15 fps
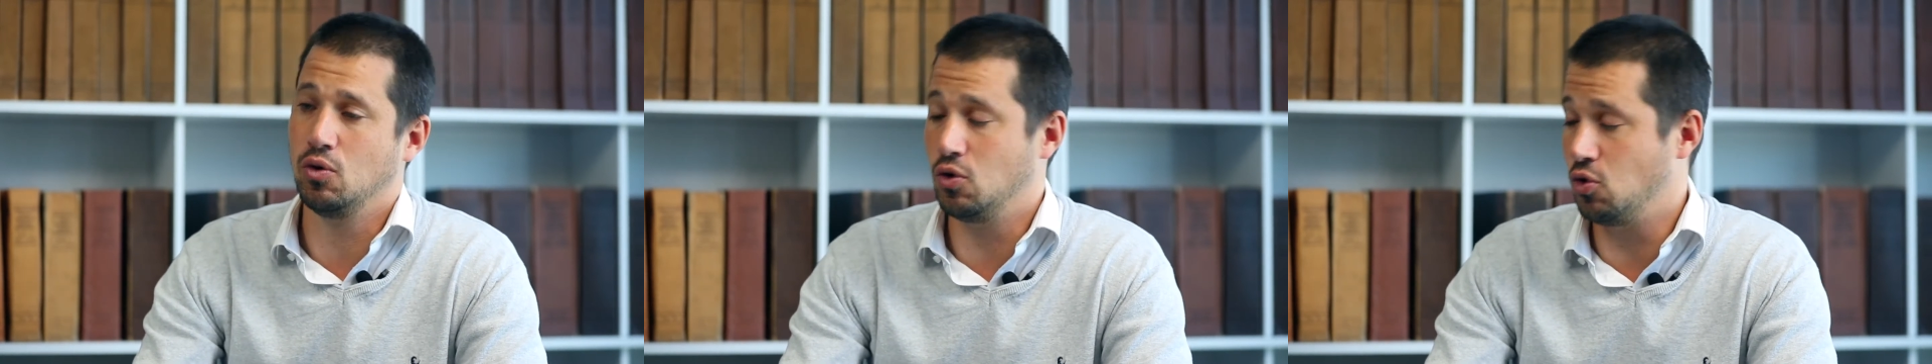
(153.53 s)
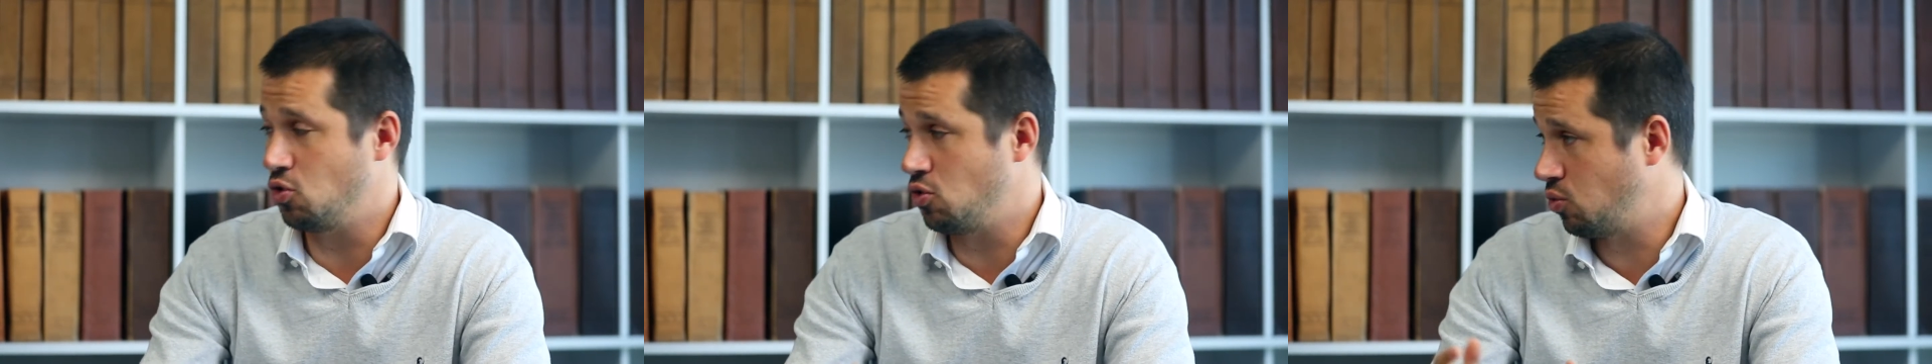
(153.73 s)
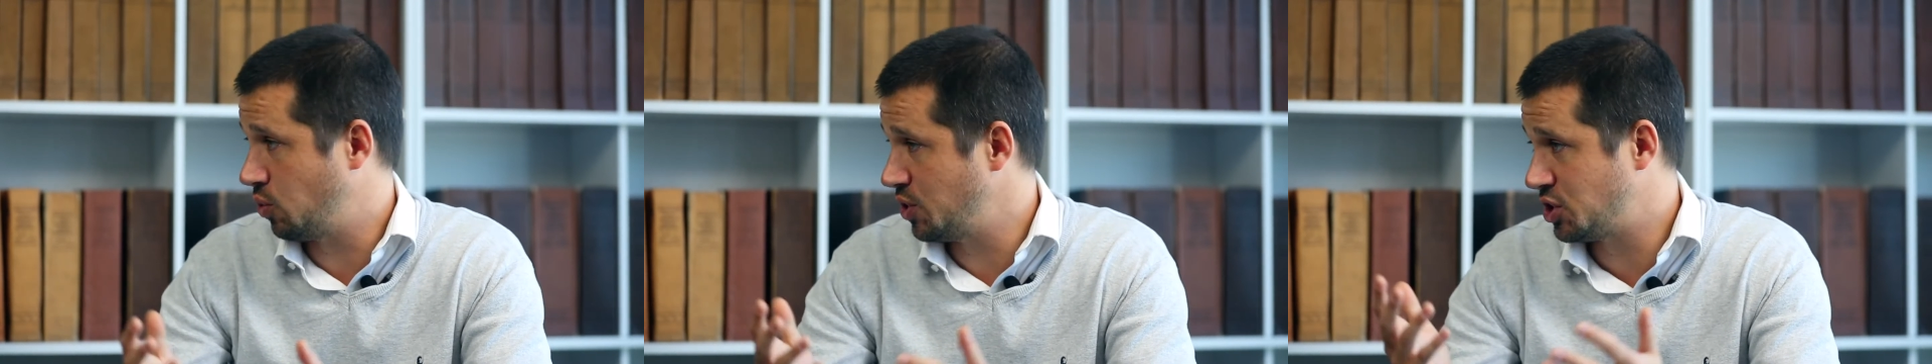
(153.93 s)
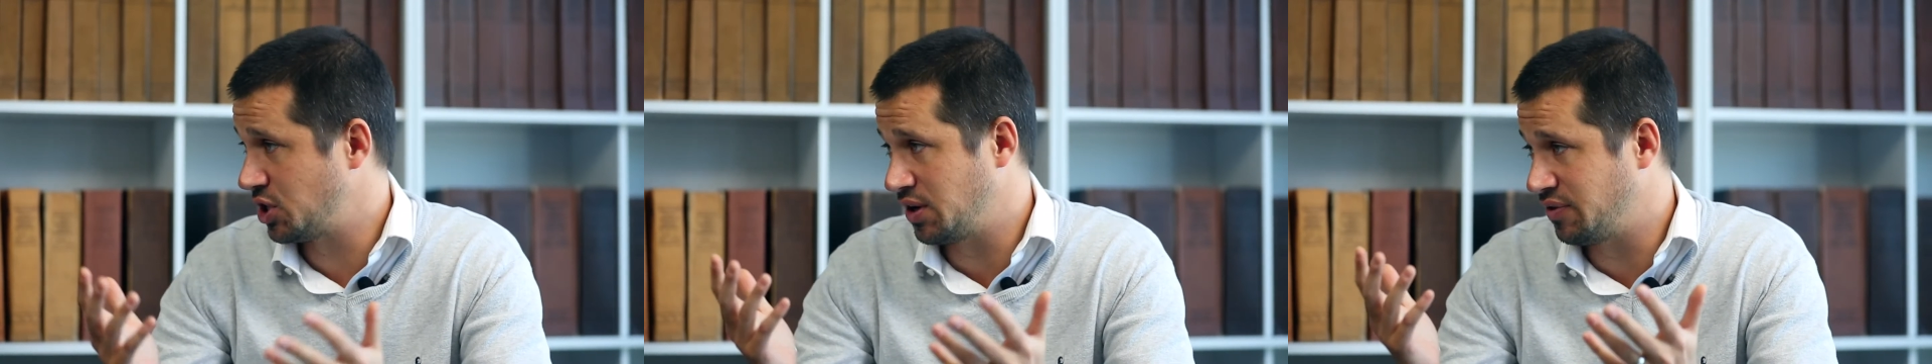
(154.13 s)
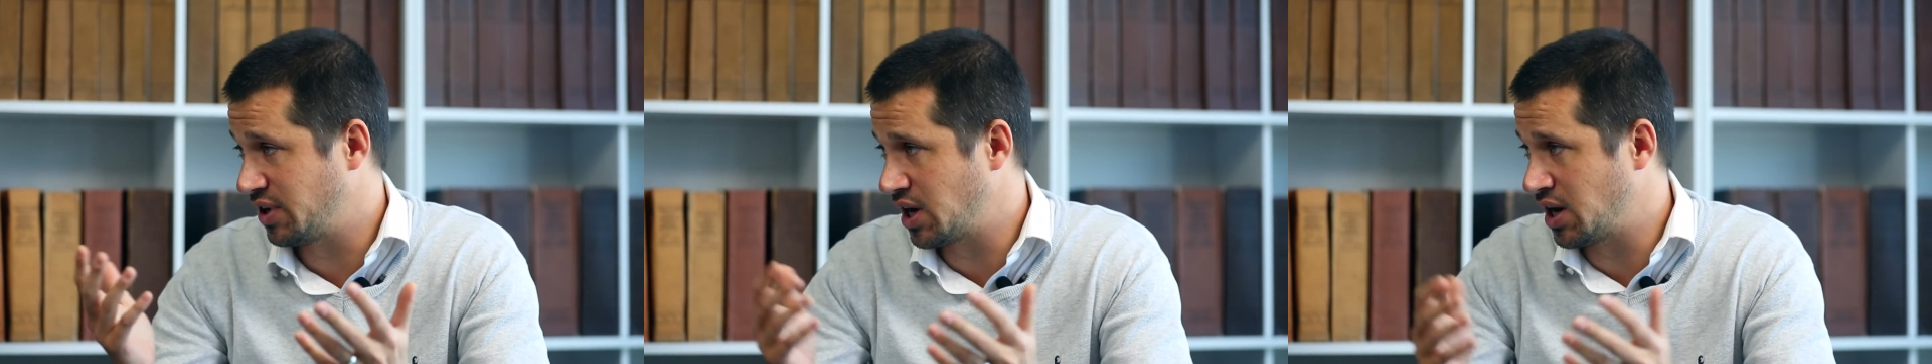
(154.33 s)
or
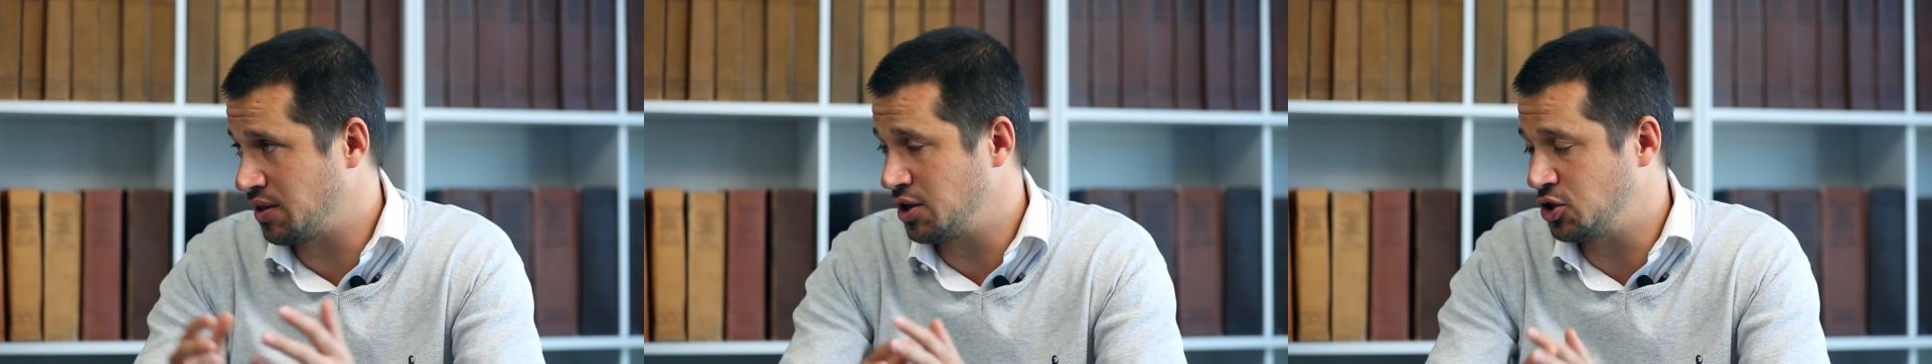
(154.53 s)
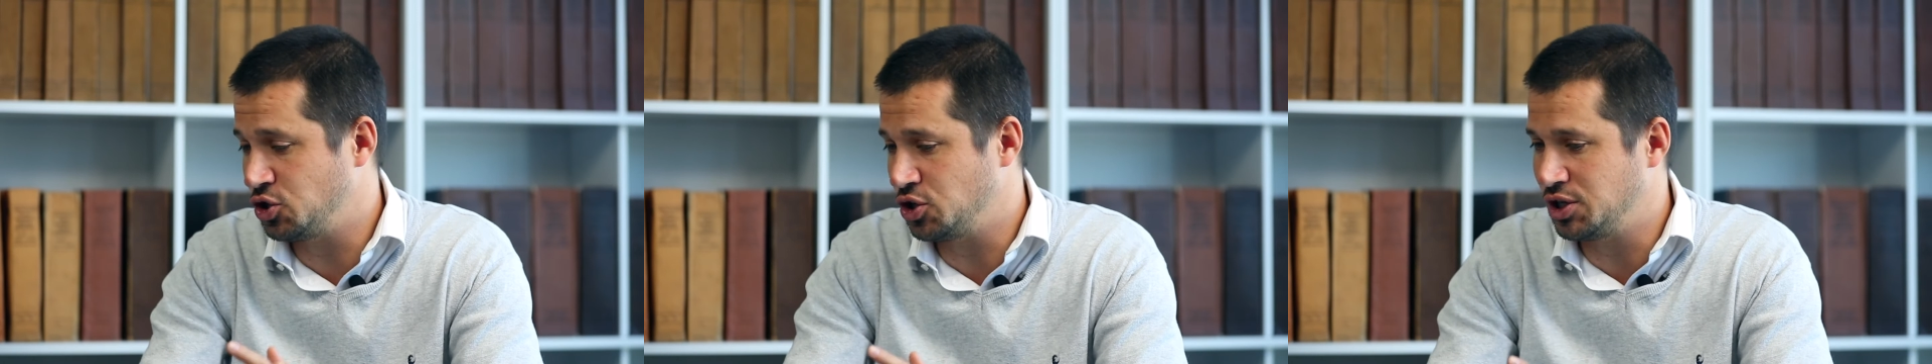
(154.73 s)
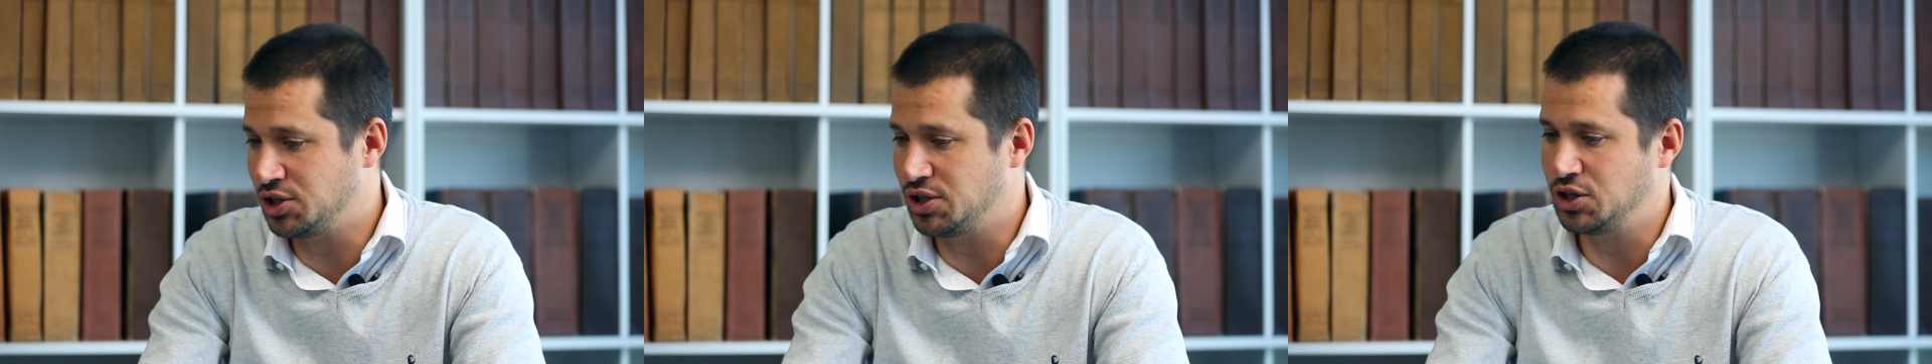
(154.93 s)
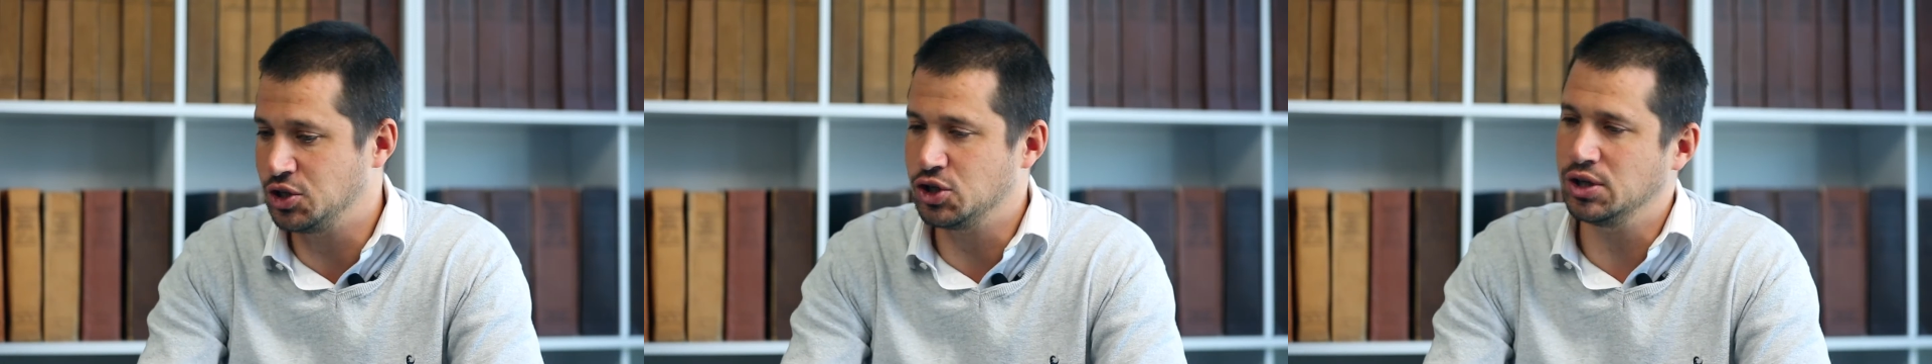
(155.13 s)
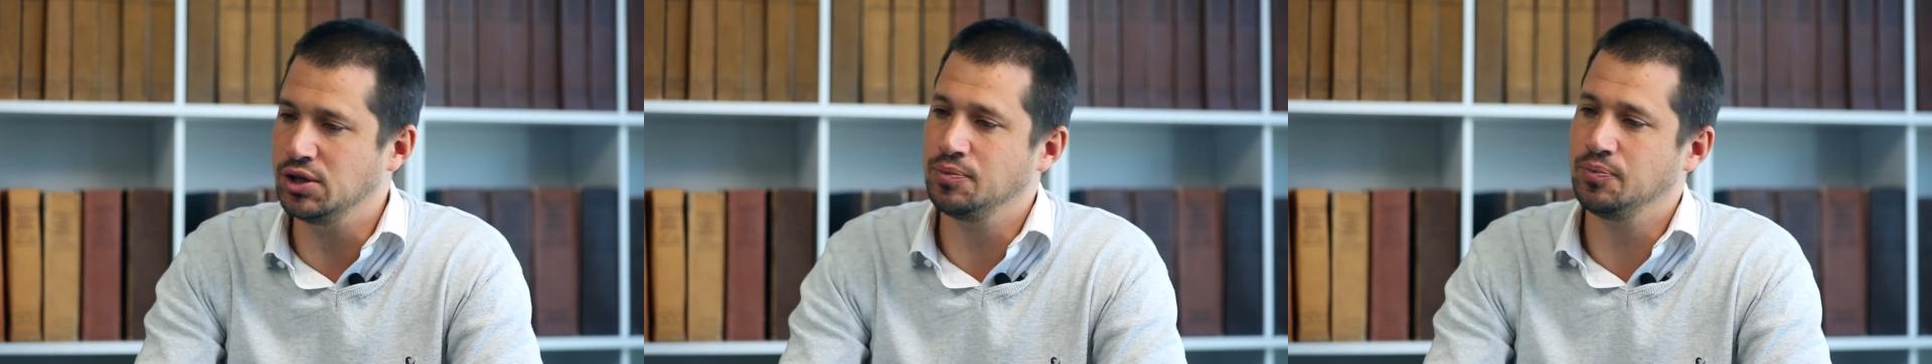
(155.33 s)
whichever other
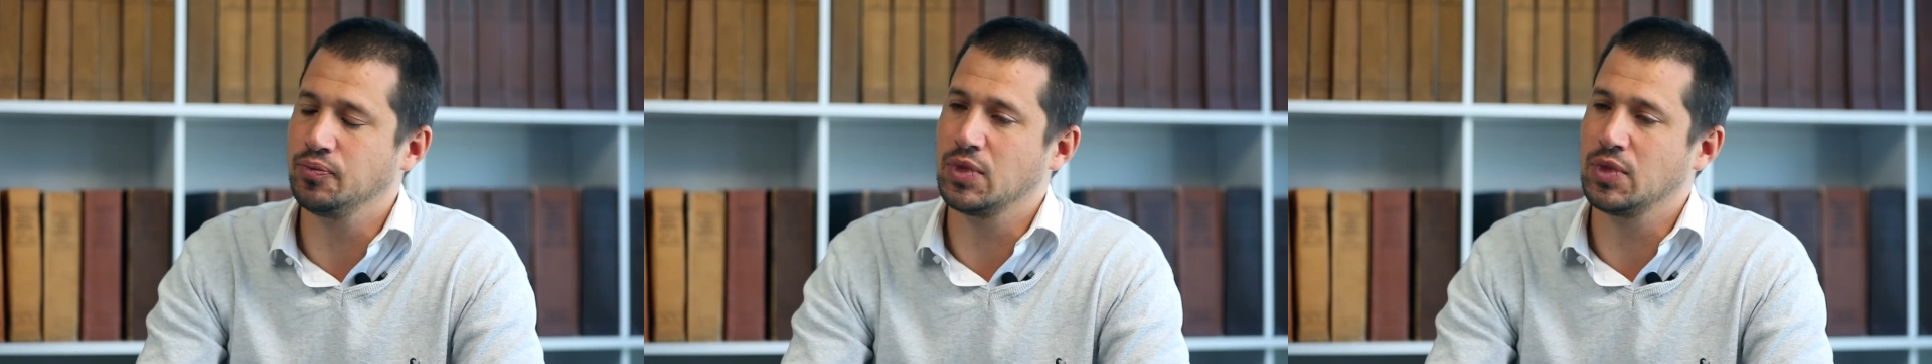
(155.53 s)
jurisdiction,